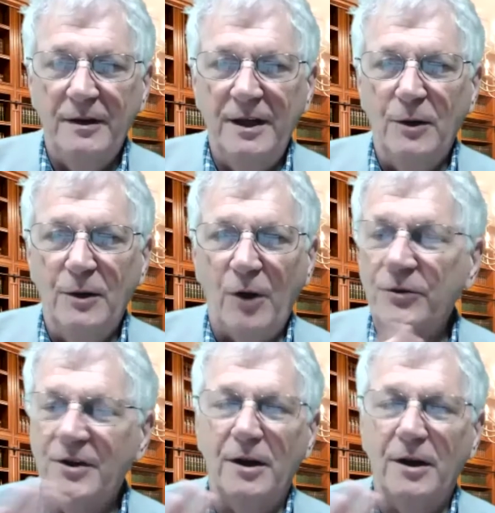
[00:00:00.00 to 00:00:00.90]
We just
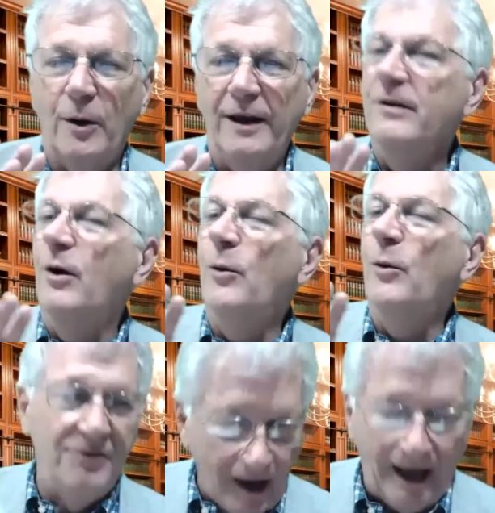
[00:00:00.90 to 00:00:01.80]
have
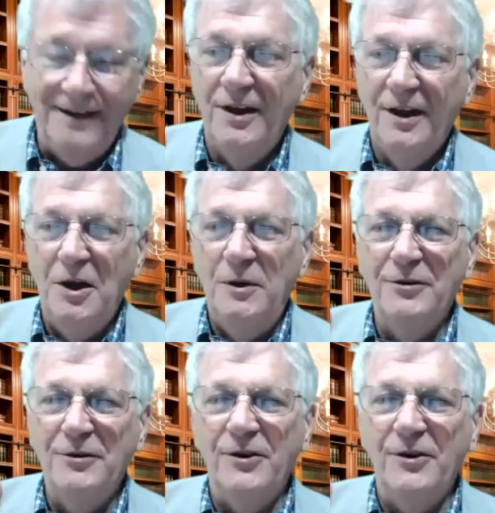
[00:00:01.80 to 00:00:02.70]
mismatched
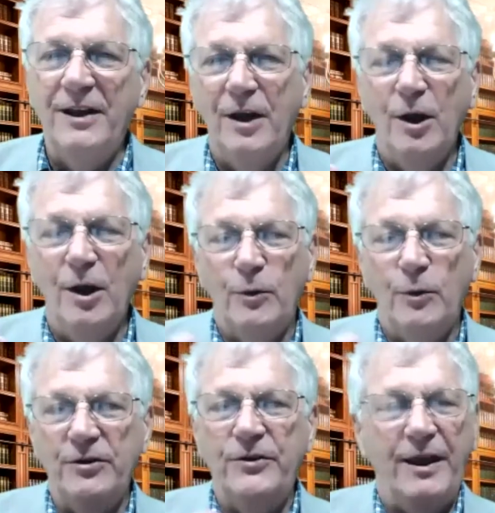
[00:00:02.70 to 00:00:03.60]
expectations
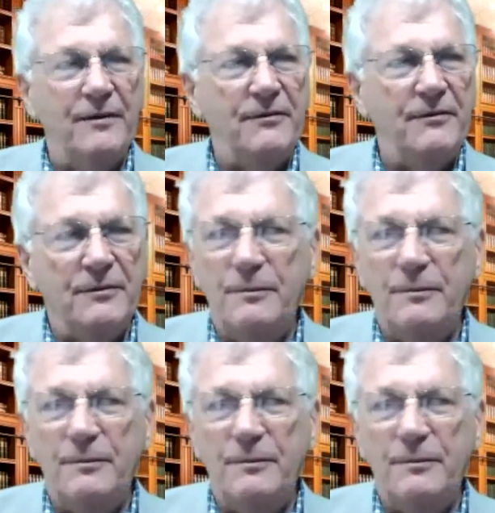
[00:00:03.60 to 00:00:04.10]
primarily. Mm-hmm.